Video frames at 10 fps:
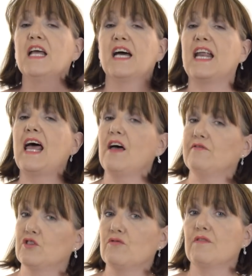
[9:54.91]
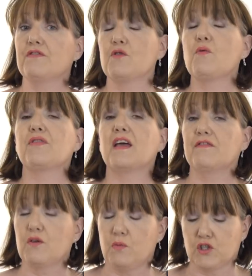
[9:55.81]
And I have done a review on that
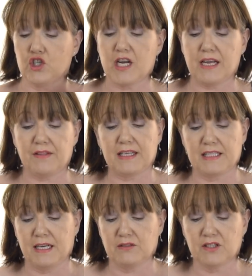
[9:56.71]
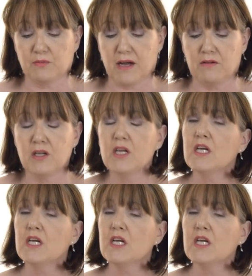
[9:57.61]
if you want to check that out as well.